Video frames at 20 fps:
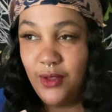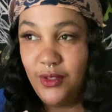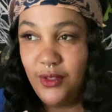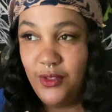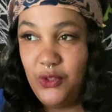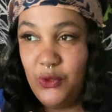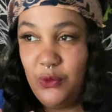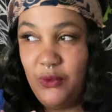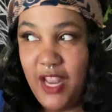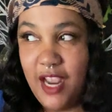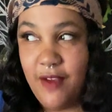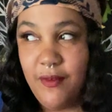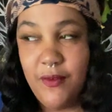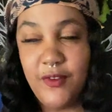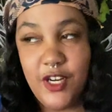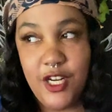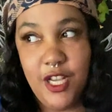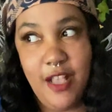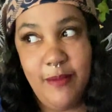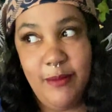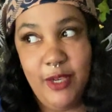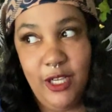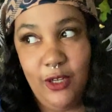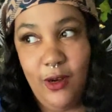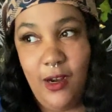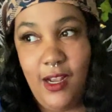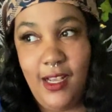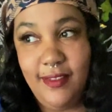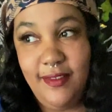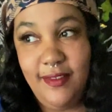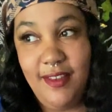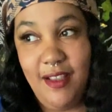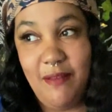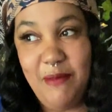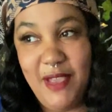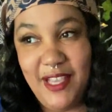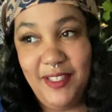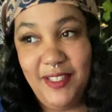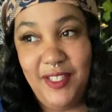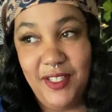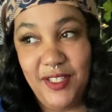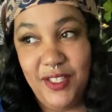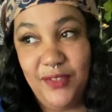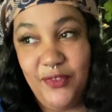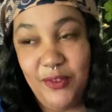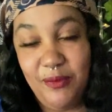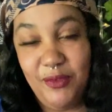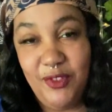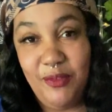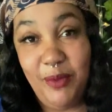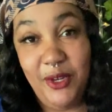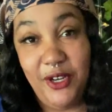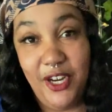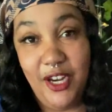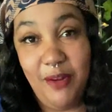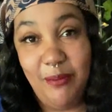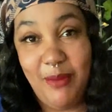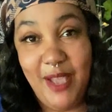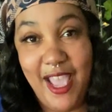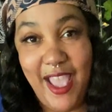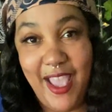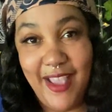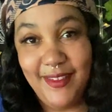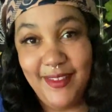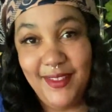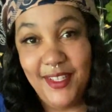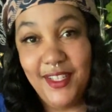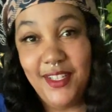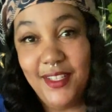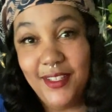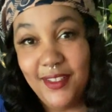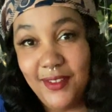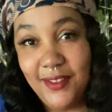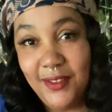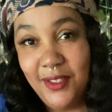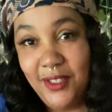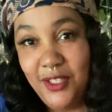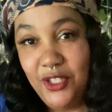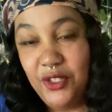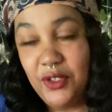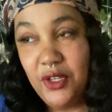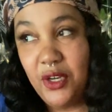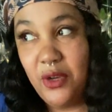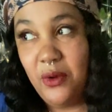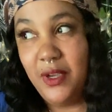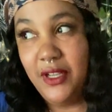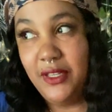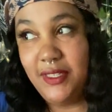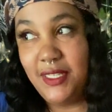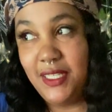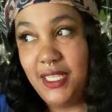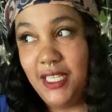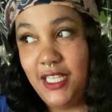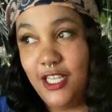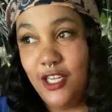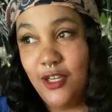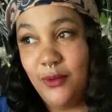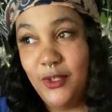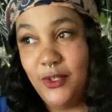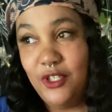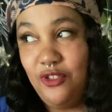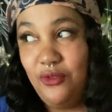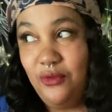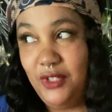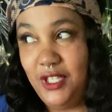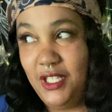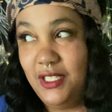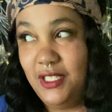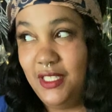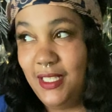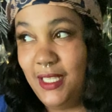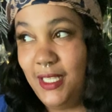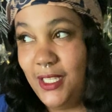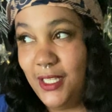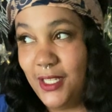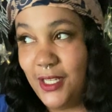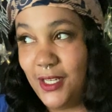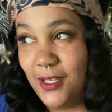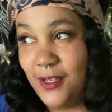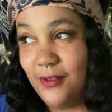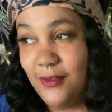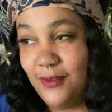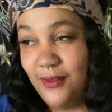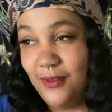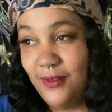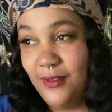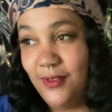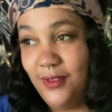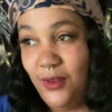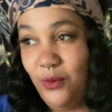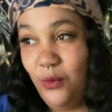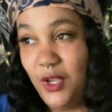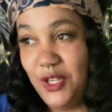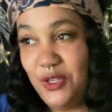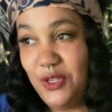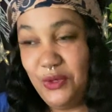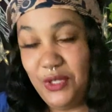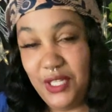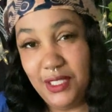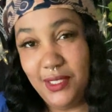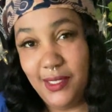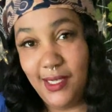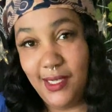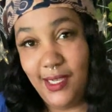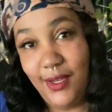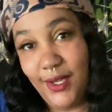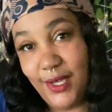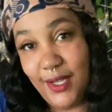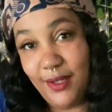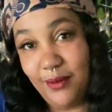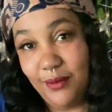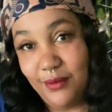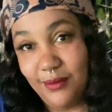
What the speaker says: you never come across a message from Spirit by accident. You're going to hear what you need to hear when you need to hear it.